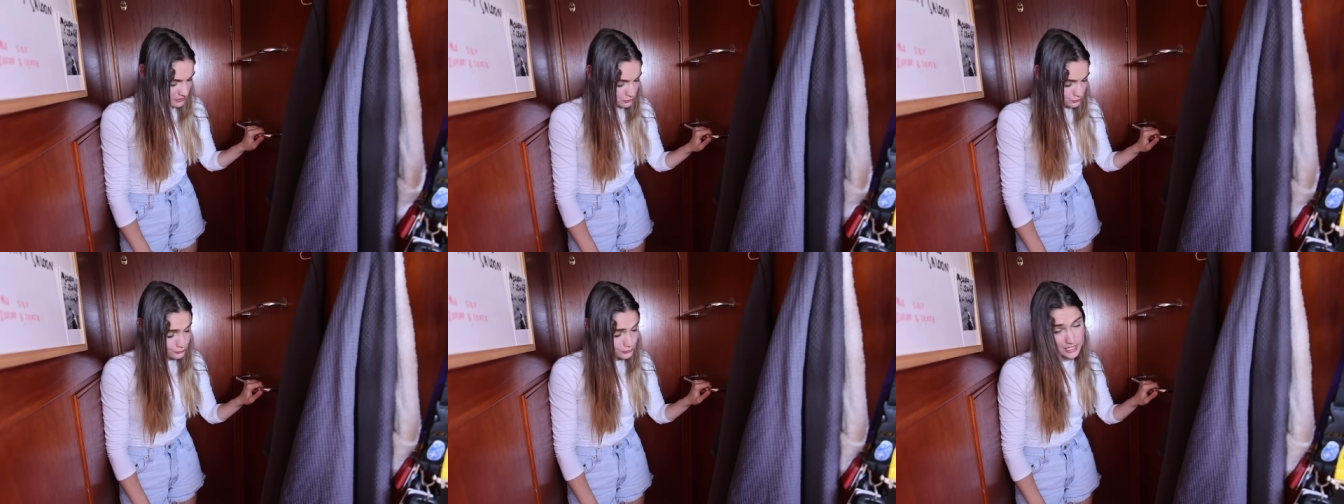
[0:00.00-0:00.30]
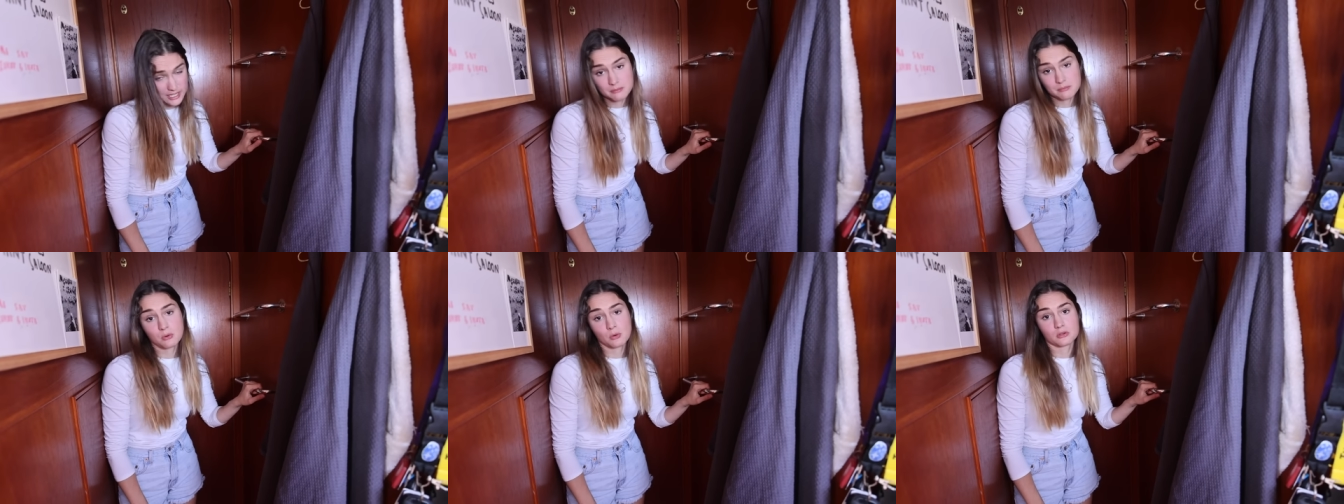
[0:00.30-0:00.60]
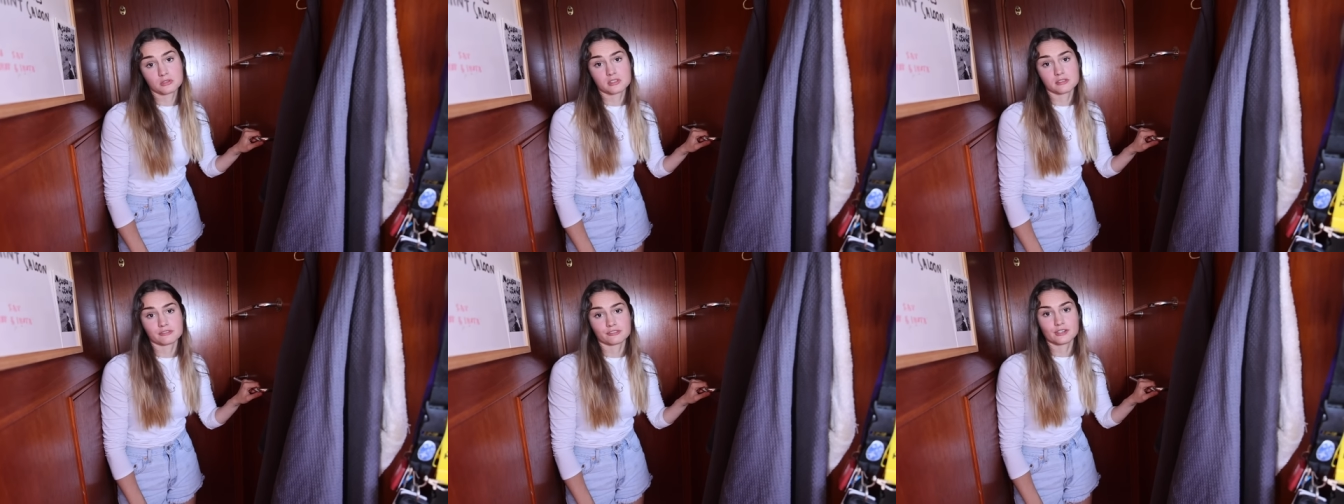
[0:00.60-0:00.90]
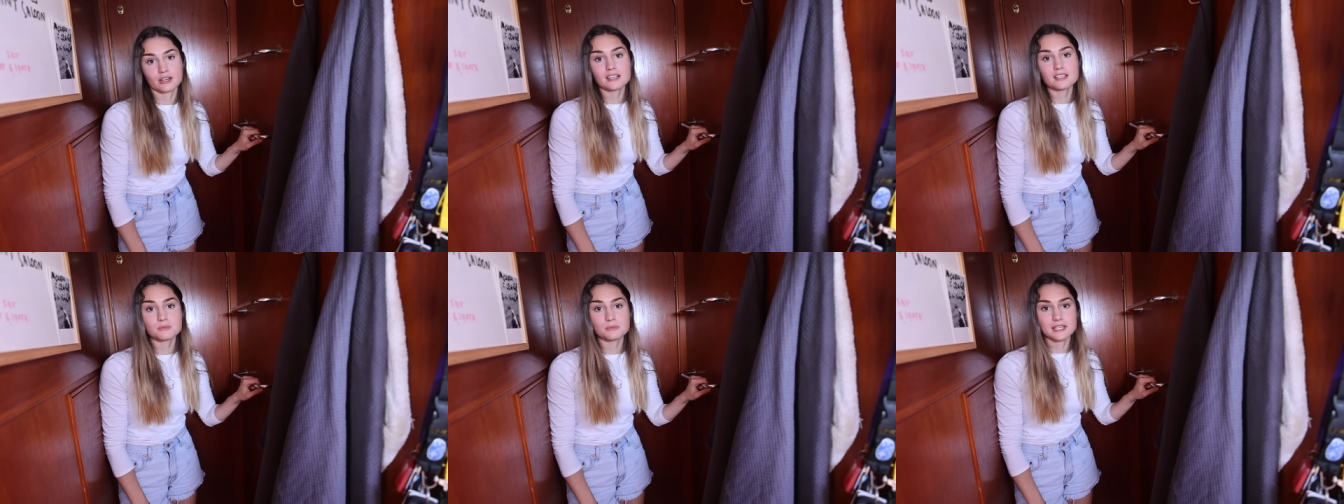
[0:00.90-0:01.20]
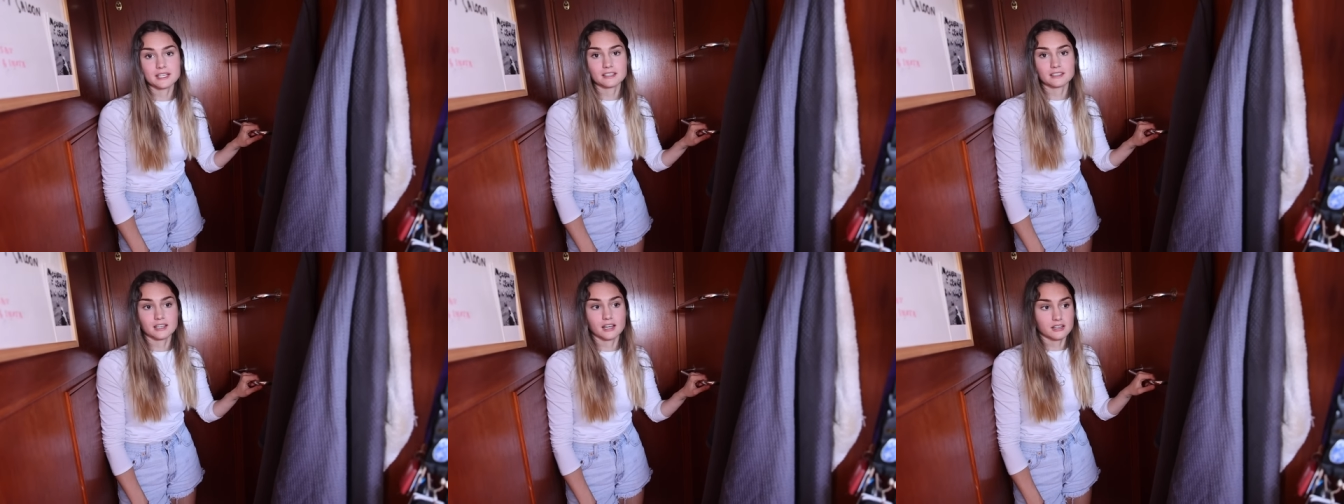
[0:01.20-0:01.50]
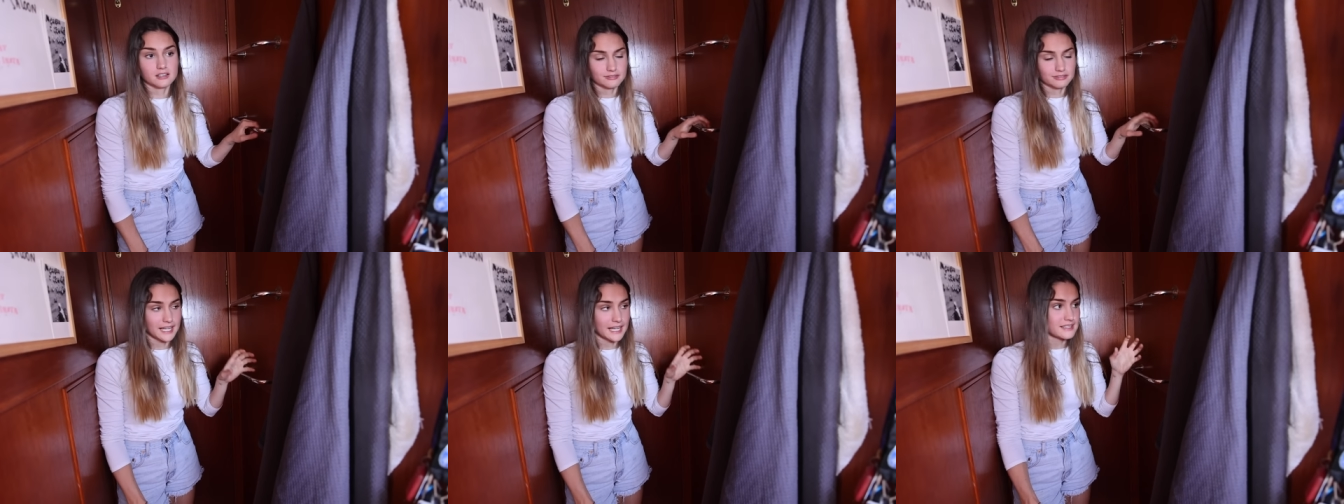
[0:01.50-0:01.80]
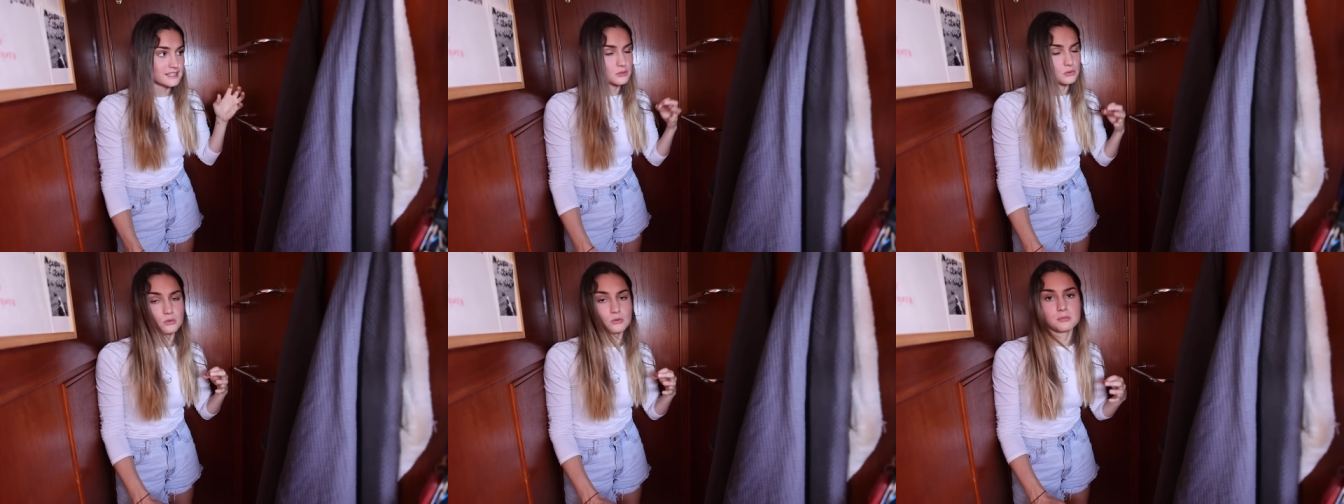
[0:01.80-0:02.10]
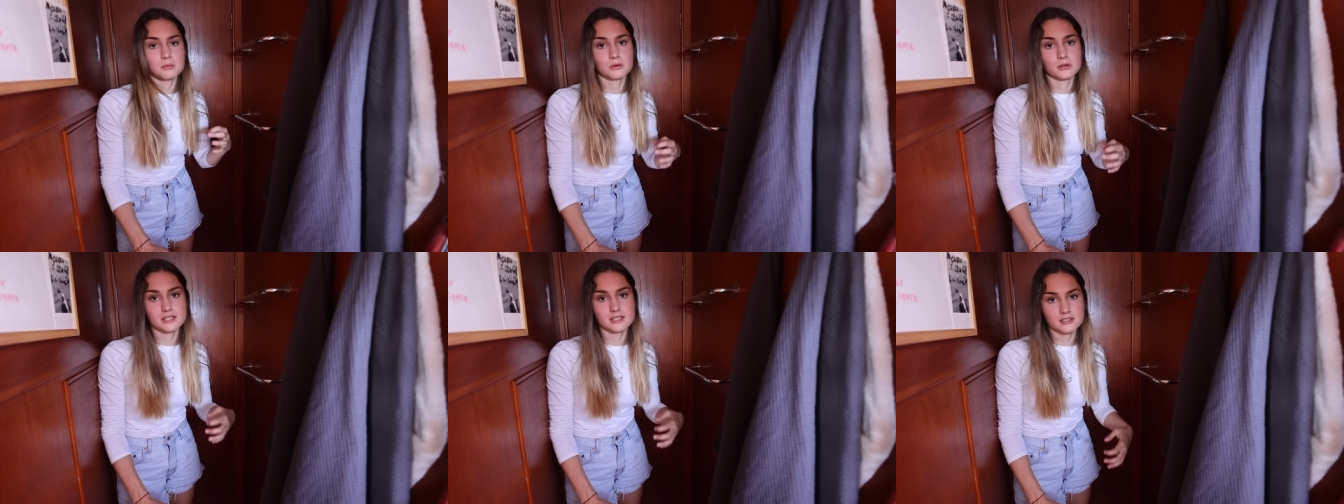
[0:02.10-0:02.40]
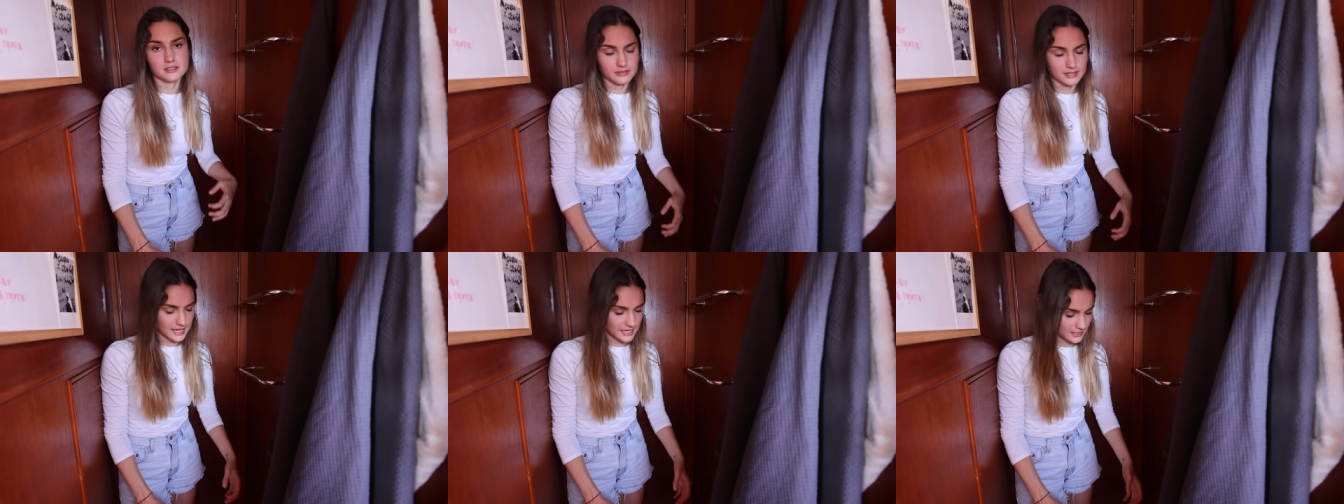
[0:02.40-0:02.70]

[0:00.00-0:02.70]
it's really important for us. We could kind of get to all points of the